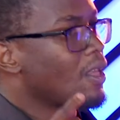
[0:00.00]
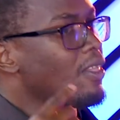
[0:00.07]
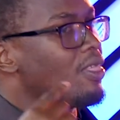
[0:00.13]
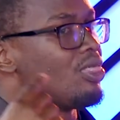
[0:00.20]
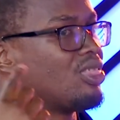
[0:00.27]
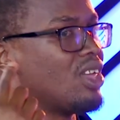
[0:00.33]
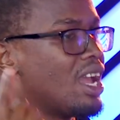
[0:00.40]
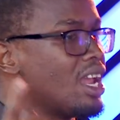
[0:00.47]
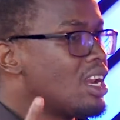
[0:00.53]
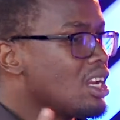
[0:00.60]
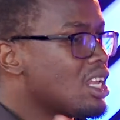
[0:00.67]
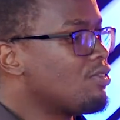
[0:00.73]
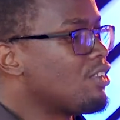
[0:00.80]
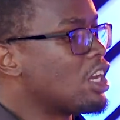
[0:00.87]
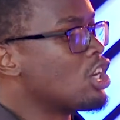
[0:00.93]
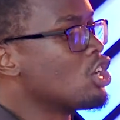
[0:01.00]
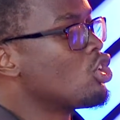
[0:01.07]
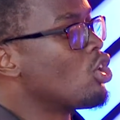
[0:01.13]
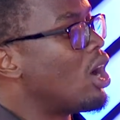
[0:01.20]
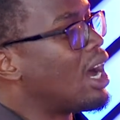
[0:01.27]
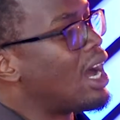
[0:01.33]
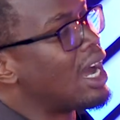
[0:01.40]
then even in
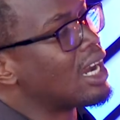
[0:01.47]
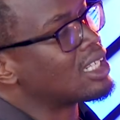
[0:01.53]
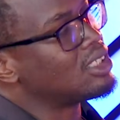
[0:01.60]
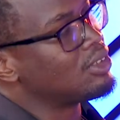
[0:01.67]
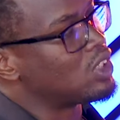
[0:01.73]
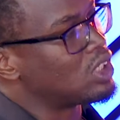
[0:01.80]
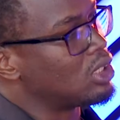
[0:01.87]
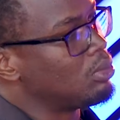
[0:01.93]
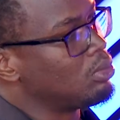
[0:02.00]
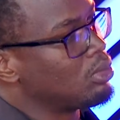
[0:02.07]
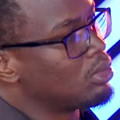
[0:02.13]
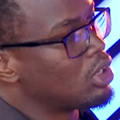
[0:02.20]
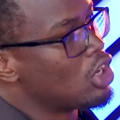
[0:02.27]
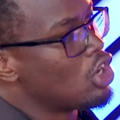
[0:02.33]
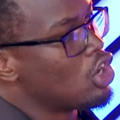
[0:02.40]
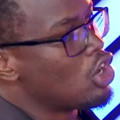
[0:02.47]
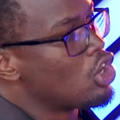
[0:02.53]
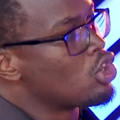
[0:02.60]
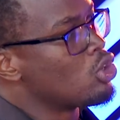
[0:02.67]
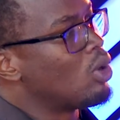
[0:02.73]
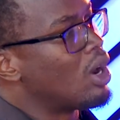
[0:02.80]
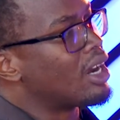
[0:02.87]
your activism,
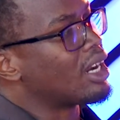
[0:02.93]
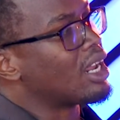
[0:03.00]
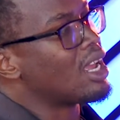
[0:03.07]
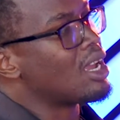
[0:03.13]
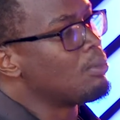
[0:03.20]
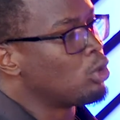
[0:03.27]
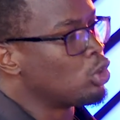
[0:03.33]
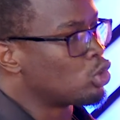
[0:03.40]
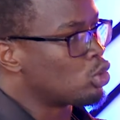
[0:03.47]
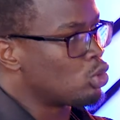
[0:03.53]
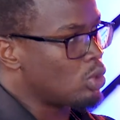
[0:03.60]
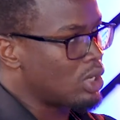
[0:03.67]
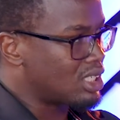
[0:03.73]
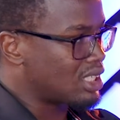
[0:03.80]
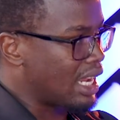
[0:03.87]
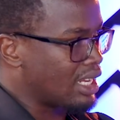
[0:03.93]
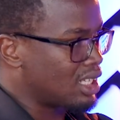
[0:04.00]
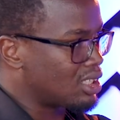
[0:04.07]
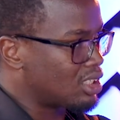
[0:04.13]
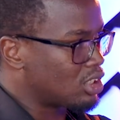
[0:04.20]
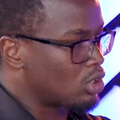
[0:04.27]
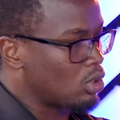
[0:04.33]
you are able to do it right.
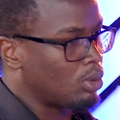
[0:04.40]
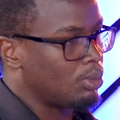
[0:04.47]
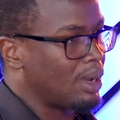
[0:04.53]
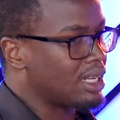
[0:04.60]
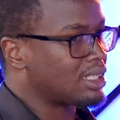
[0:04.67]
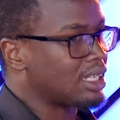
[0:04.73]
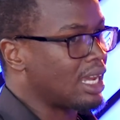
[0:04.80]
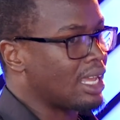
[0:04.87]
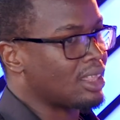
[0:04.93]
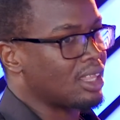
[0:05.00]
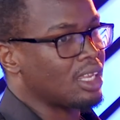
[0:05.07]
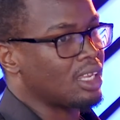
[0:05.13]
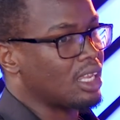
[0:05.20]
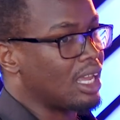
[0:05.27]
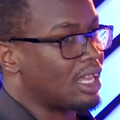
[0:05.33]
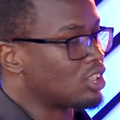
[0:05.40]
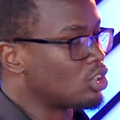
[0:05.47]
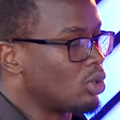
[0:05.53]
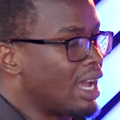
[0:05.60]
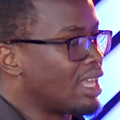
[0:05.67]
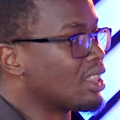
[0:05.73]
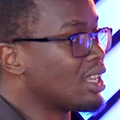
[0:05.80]
So, but I think, yeah, so
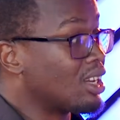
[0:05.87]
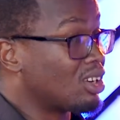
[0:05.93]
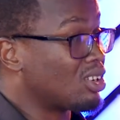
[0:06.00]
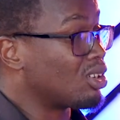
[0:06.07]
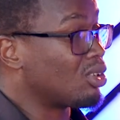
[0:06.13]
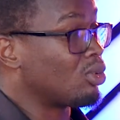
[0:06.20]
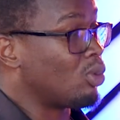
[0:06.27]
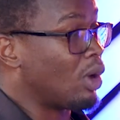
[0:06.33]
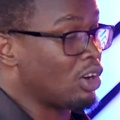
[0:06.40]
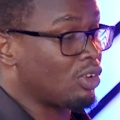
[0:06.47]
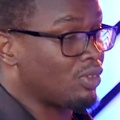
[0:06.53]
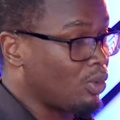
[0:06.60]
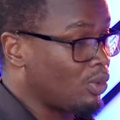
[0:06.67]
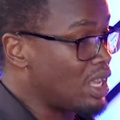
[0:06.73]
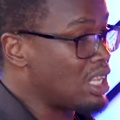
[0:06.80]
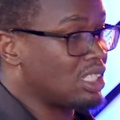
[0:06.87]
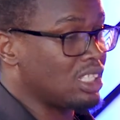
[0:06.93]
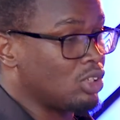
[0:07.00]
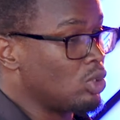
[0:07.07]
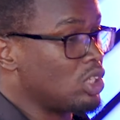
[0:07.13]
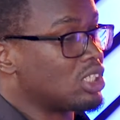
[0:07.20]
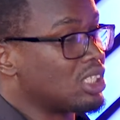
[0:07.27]
I think one of the ways in
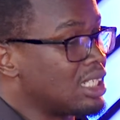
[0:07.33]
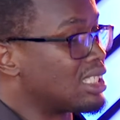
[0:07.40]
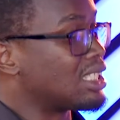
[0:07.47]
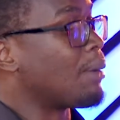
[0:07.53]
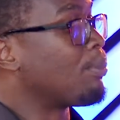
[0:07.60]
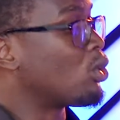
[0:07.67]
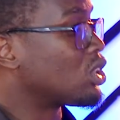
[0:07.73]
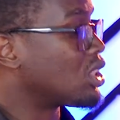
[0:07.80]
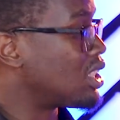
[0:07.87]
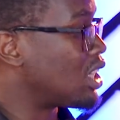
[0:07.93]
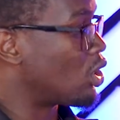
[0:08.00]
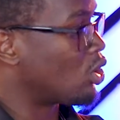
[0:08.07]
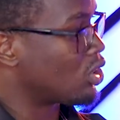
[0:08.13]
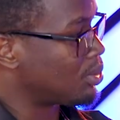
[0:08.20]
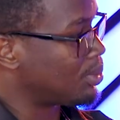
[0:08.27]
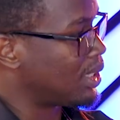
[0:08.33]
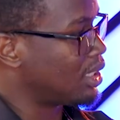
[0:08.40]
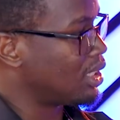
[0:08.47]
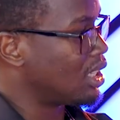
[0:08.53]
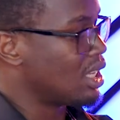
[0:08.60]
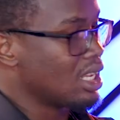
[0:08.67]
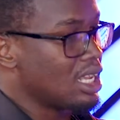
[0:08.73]
which it supports the gospel
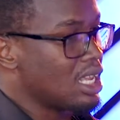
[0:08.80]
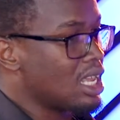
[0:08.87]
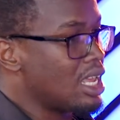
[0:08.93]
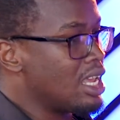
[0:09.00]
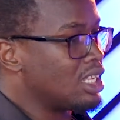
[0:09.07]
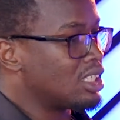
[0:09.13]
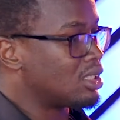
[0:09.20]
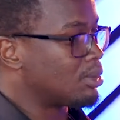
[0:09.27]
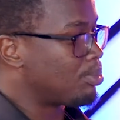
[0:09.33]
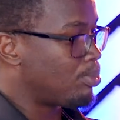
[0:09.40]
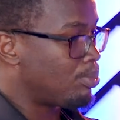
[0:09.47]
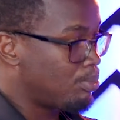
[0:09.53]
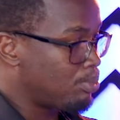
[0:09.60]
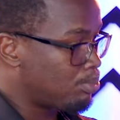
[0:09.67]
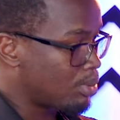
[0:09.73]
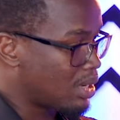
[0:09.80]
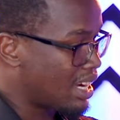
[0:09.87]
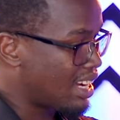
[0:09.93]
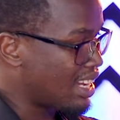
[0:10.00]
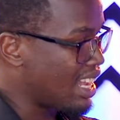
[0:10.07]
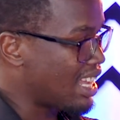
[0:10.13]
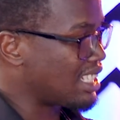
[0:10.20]
is
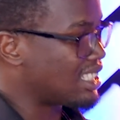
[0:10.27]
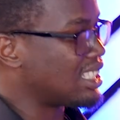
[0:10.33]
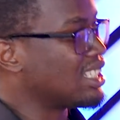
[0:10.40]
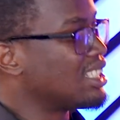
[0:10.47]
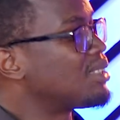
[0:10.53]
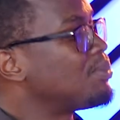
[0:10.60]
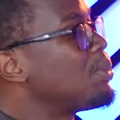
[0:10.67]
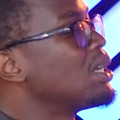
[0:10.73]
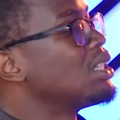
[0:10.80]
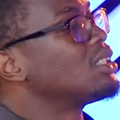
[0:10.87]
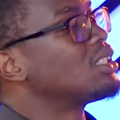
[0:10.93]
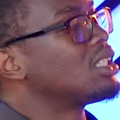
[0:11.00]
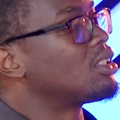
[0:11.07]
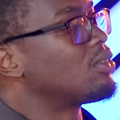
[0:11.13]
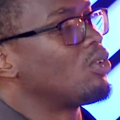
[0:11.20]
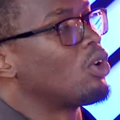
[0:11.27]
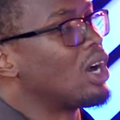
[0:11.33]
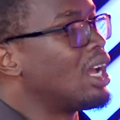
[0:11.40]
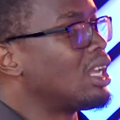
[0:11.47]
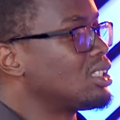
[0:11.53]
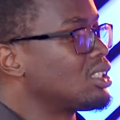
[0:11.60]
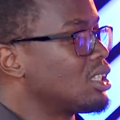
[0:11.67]
creating spaces for
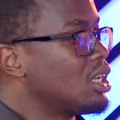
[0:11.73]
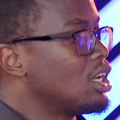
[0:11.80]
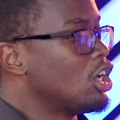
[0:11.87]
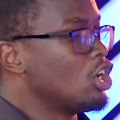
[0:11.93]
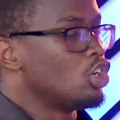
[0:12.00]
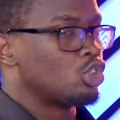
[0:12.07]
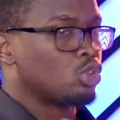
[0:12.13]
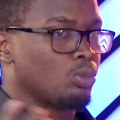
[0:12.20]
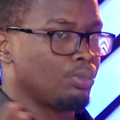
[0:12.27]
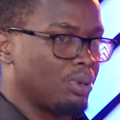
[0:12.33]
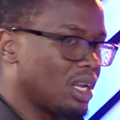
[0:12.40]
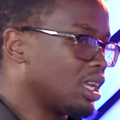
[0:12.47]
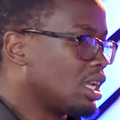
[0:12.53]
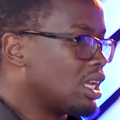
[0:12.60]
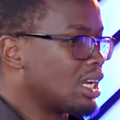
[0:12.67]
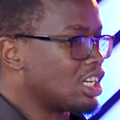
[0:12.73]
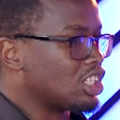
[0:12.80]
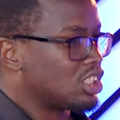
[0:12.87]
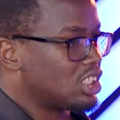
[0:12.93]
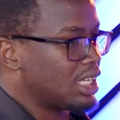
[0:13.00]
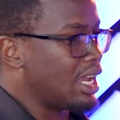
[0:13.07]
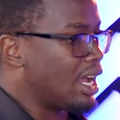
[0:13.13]
us to bring in and
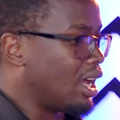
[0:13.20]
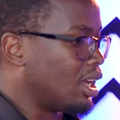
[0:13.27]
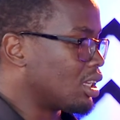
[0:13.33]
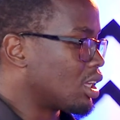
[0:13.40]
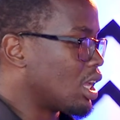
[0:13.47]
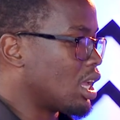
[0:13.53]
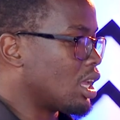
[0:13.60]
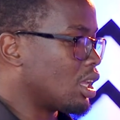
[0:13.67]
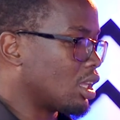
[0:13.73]
share, hey,